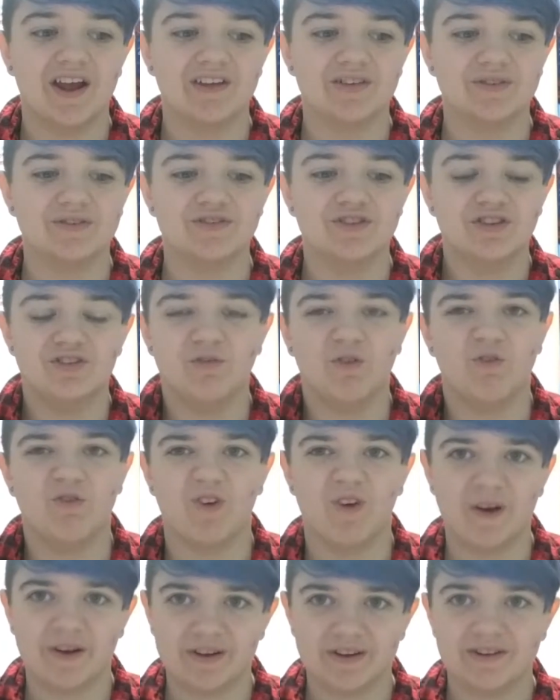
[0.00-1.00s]
as just for
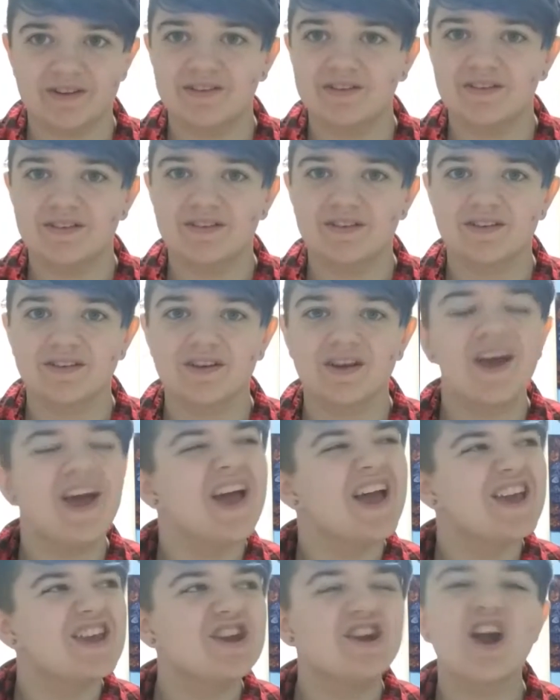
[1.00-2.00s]
fun.
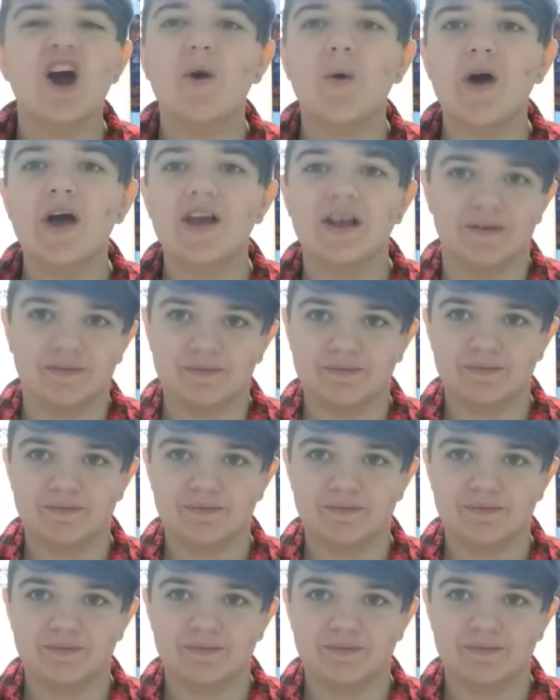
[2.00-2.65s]
You know what?